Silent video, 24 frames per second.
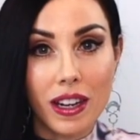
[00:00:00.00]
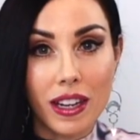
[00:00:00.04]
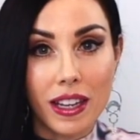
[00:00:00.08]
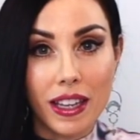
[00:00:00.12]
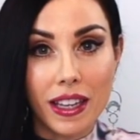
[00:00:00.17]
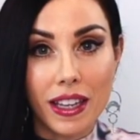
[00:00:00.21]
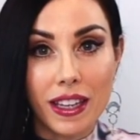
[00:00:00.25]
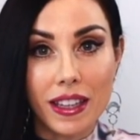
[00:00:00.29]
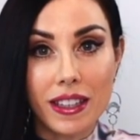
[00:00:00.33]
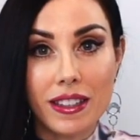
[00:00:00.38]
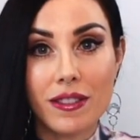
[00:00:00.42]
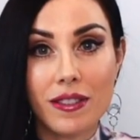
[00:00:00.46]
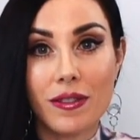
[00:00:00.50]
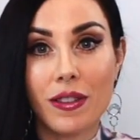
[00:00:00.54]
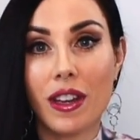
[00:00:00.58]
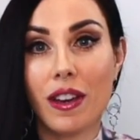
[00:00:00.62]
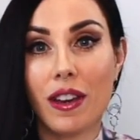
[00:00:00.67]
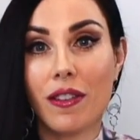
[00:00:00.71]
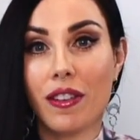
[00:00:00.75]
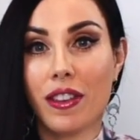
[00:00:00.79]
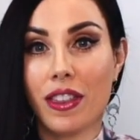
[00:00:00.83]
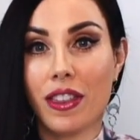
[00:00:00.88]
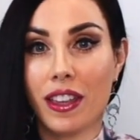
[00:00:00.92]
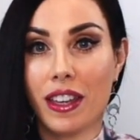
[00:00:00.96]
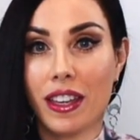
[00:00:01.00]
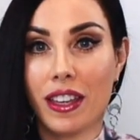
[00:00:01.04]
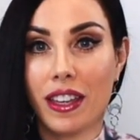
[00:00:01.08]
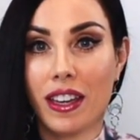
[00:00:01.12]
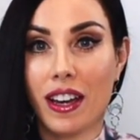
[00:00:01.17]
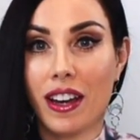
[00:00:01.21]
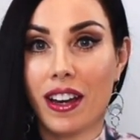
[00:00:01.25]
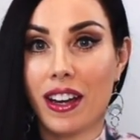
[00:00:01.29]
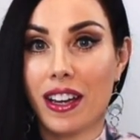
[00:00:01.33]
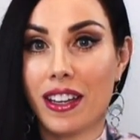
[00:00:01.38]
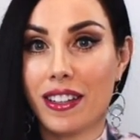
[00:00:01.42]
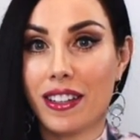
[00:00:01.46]
links for everything
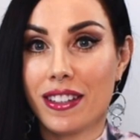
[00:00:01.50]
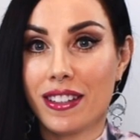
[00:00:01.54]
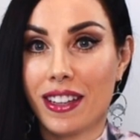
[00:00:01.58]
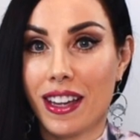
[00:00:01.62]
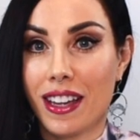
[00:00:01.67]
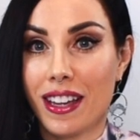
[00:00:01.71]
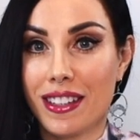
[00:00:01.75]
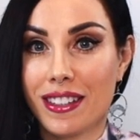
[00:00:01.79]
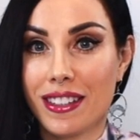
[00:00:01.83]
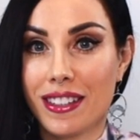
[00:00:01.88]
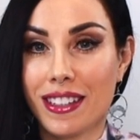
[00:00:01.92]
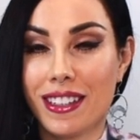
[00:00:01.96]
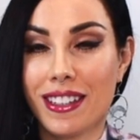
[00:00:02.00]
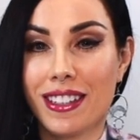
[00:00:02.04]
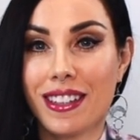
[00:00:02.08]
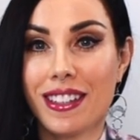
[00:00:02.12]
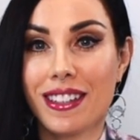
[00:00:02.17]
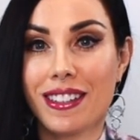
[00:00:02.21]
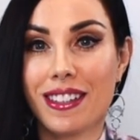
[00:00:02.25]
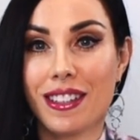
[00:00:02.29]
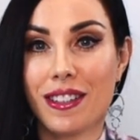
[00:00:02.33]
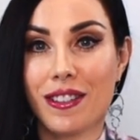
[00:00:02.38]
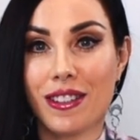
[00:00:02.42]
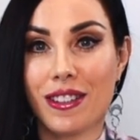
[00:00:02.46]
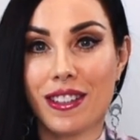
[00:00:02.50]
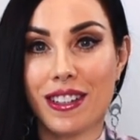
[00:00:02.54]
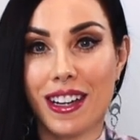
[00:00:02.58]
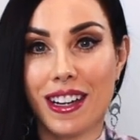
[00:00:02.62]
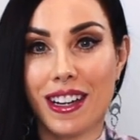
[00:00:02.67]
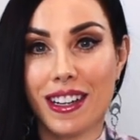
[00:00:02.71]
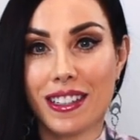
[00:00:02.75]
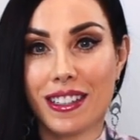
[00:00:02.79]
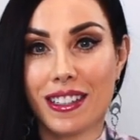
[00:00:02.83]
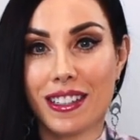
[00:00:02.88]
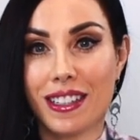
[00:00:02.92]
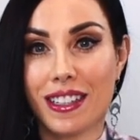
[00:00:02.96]
I discuss in this
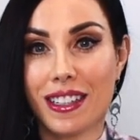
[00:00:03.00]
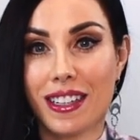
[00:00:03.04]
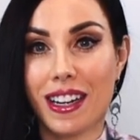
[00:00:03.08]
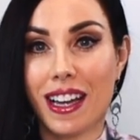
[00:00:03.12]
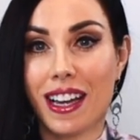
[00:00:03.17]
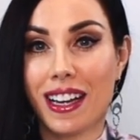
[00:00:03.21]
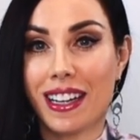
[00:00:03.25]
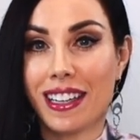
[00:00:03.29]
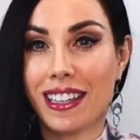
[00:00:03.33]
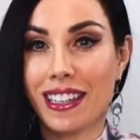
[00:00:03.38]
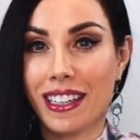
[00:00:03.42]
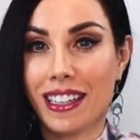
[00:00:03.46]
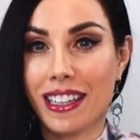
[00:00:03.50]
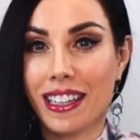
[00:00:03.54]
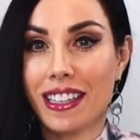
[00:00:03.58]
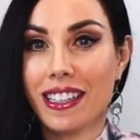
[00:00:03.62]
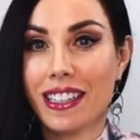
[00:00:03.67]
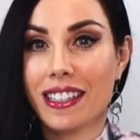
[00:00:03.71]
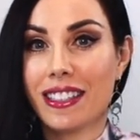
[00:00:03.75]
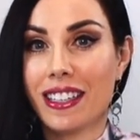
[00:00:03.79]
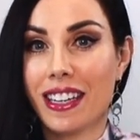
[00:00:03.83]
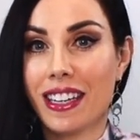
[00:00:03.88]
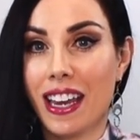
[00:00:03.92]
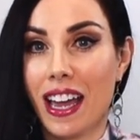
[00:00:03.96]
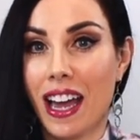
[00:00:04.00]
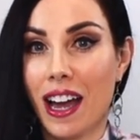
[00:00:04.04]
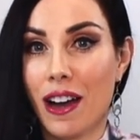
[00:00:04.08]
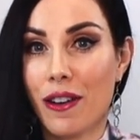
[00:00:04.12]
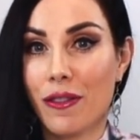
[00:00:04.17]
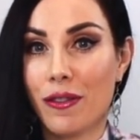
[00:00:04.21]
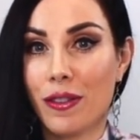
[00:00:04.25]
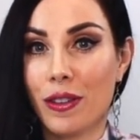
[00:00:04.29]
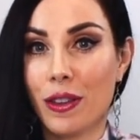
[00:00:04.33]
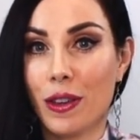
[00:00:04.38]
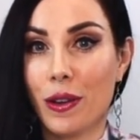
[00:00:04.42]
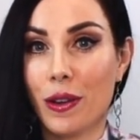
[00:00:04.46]
introduction are clearly set
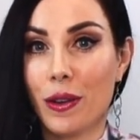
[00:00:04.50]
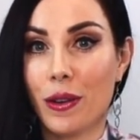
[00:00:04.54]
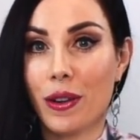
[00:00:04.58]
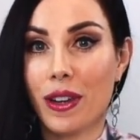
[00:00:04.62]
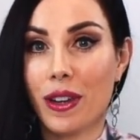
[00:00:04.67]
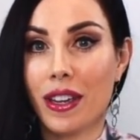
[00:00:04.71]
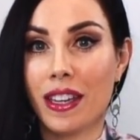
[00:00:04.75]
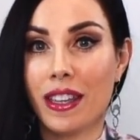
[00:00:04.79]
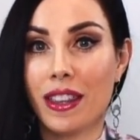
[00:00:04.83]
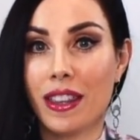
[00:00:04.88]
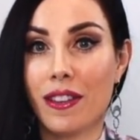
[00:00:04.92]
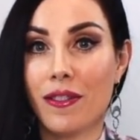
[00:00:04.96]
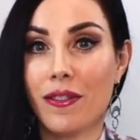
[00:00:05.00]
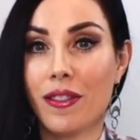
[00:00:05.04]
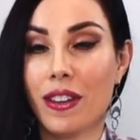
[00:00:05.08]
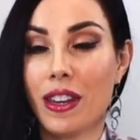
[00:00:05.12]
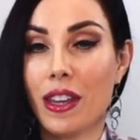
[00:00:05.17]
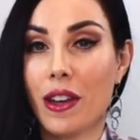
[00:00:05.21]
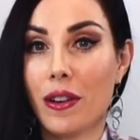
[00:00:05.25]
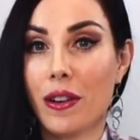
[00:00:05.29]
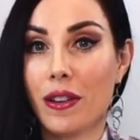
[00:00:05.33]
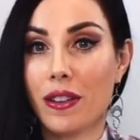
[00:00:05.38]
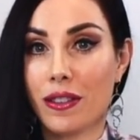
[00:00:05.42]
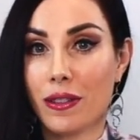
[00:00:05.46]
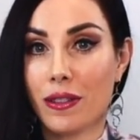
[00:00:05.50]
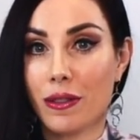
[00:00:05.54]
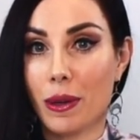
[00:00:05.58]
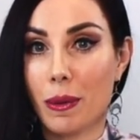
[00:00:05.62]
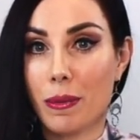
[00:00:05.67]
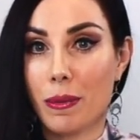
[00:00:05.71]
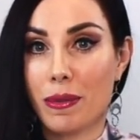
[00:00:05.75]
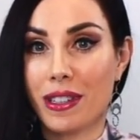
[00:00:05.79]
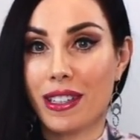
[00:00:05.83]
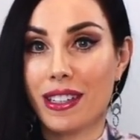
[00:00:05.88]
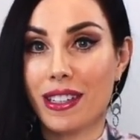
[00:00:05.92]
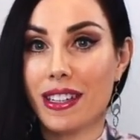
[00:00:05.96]
out for you in the video
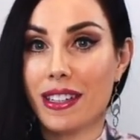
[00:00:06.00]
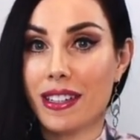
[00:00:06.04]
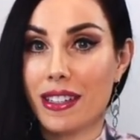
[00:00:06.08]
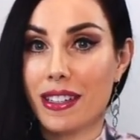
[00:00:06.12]
description